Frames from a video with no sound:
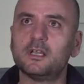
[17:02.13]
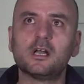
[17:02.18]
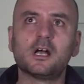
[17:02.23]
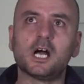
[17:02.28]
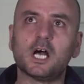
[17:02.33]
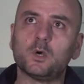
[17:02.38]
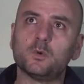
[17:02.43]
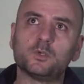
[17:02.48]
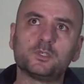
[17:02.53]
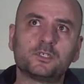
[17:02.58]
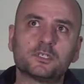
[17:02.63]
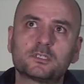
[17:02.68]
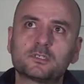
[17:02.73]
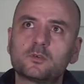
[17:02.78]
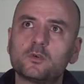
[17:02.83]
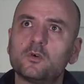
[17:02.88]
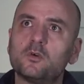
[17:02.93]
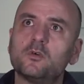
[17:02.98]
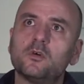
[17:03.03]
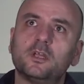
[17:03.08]
I would just
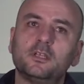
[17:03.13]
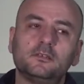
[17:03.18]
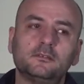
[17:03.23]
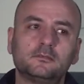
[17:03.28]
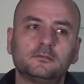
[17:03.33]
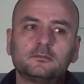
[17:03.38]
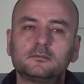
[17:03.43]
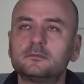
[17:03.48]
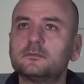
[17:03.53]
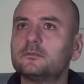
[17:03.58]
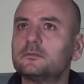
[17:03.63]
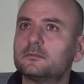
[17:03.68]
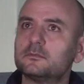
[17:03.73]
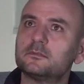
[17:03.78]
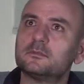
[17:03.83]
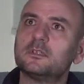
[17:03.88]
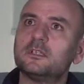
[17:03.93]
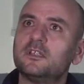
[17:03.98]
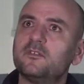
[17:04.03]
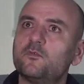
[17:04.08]
go and
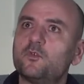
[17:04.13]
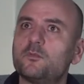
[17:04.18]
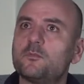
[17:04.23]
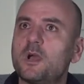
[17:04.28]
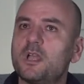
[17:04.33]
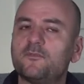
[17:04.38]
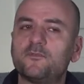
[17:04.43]
live with my